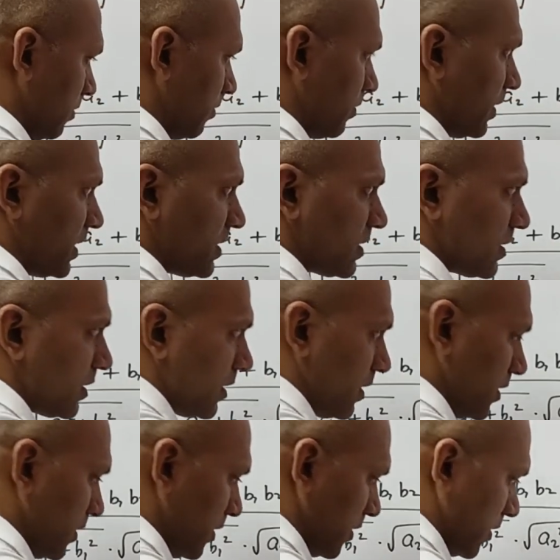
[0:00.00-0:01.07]
plus
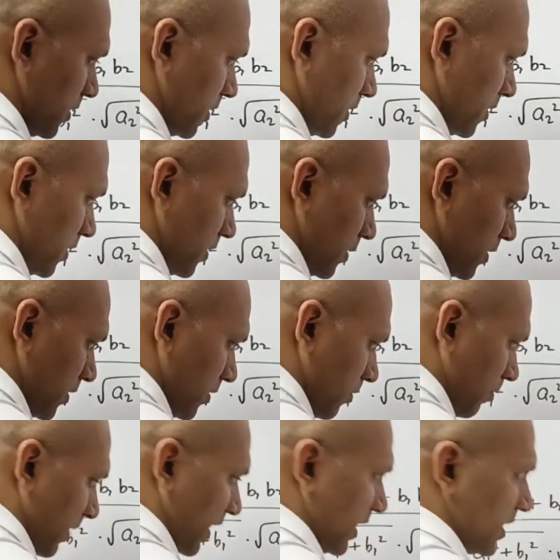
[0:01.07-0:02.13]

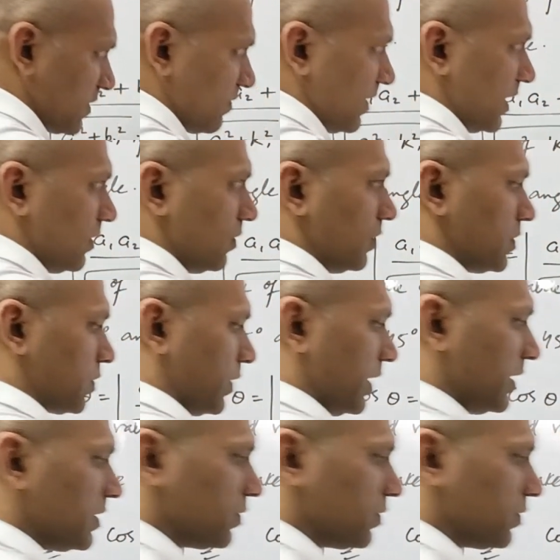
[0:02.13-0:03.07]
minus 5 whole square is